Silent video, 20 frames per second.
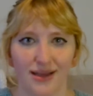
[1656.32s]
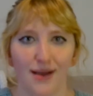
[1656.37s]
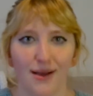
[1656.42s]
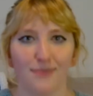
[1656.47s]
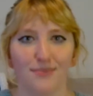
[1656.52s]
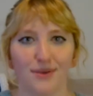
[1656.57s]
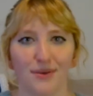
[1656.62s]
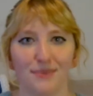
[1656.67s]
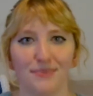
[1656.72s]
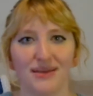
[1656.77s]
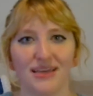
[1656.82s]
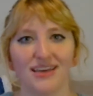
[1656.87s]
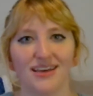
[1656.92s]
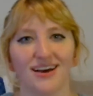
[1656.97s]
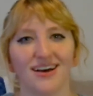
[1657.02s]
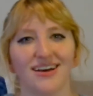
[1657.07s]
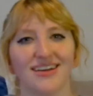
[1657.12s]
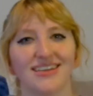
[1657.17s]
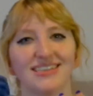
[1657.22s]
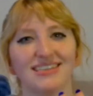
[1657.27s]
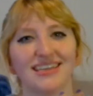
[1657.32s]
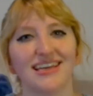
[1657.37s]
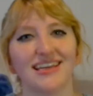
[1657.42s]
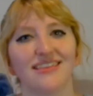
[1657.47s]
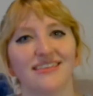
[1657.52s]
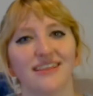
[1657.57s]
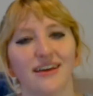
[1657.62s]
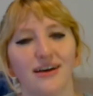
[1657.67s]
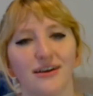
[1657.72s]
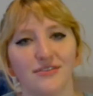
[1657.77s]
But because he
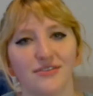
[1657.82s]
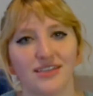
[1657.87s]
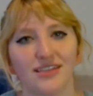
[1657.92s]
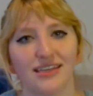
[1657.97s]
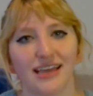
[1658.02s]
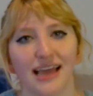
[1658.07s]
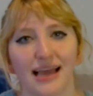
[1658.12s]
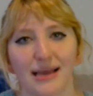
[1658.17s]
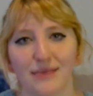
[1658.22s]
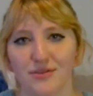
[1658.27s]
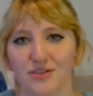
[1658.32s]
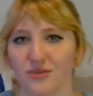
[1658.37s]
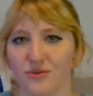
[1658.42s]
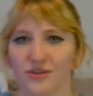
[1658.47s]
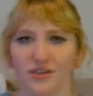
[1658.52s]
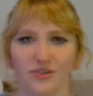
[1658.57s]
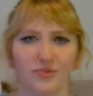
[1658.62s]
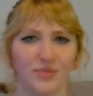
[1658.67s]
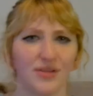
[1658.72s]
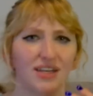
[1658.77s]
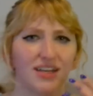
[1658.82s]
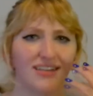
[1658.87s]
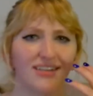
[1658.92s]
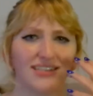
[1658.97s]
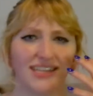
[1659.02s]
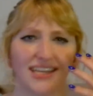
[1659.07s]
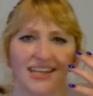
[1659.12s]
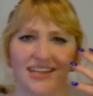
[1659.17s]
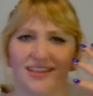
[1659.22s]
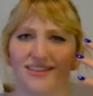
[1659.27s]
loves the game so much, because
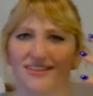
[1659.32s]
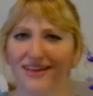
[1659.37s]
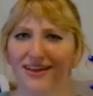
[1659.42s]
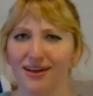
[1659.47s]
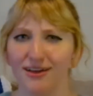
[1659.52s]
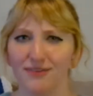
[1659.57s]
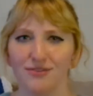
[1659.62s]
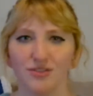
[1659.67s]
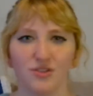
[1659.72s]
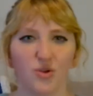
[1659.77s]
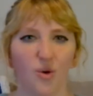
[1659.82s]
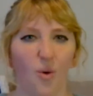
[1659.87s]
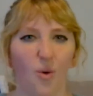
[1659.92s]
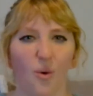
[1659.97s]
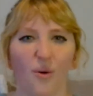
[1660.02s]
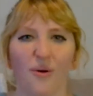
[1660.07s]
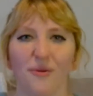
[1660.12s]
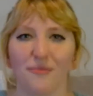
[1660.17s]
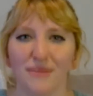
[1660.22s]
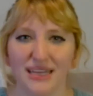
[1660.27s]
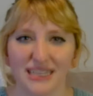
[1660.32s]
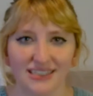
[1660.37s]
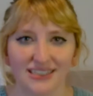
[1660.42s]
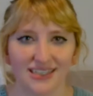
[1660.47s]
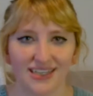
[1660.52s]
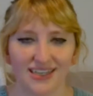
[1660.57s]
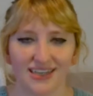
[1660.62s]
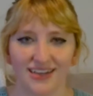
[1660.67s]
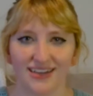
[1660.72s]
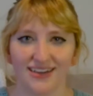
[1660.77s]
he loves
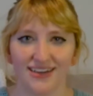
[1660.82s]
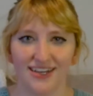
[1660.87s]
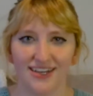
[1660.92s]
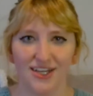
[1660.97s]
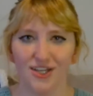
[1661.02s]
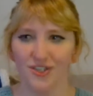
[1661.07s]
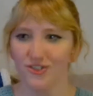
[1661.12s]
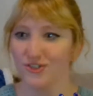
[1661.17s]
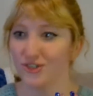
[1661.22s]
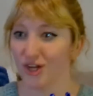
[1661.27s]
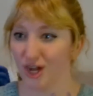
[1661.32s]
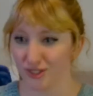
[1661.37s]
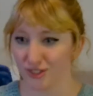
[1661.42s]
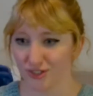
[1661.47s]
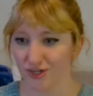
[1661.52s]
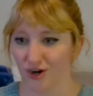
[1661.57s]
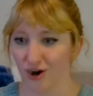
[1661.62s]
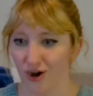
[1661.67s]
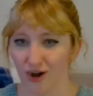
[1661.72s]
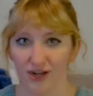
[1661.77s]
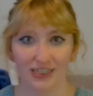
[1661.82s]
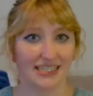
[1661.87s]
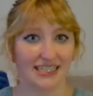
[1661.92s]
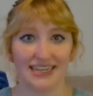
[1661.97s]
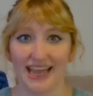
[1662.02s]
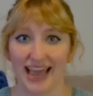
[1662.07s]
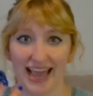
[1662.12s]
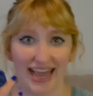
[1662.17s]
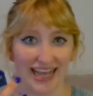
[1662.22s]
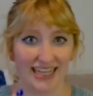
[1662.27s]
tormenting Dr. Ogden
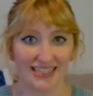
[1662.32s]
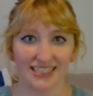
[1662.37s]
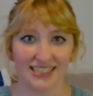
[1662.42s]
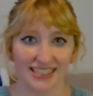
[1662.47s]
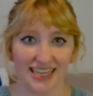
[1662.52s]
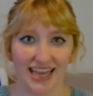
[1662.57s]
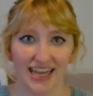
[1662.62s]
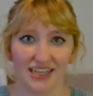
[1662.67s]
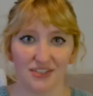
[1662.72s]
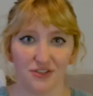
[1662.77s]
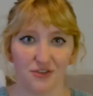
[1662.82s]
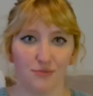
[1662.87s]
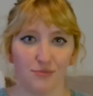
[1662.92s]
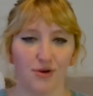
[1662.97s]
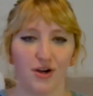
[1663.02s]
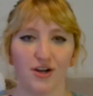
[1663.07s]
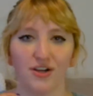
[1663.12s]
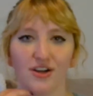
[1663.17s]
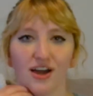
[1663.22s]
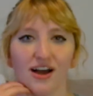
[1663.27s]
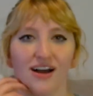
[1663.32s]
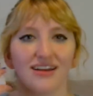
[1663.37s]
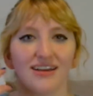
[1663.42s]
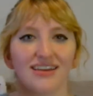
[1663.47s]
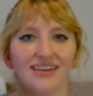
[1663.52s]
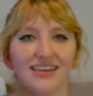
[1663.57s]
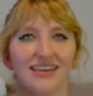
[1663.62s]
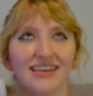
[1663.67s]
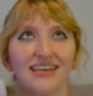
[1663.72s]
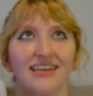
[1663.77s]
and Detective Murdoch,
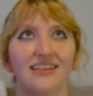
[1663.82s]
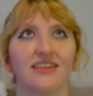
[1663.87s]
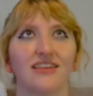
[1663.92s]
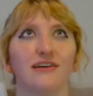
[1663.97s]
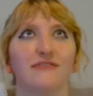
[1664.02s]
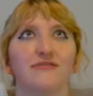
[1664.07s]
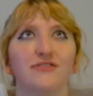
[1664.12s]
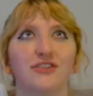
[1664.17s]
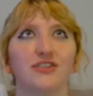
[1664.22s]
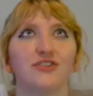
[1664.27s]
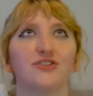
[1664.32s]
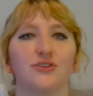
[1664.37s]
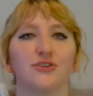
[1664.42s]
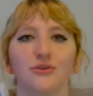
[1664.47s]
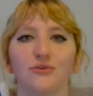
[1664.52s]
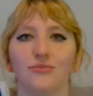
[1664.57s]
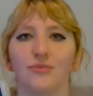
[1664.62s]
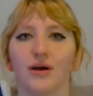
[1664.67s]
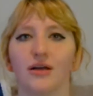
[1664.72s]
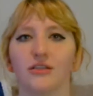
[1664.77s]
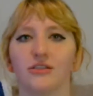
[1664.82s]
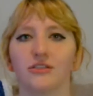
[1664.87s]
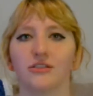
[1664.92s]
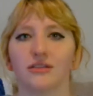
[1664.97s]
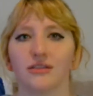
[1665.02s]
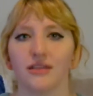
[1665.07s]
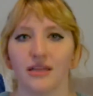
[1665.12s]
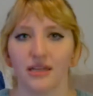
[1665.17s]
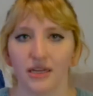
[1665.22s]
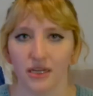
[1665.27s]
he loved it too much to
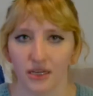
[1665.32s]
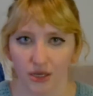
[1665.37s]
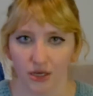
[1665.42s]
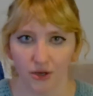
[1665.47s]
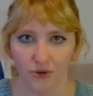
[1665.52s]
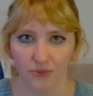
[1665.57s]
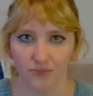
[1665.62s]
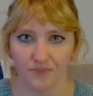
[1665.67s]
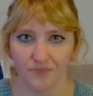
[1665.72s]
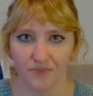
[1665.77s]
let it go.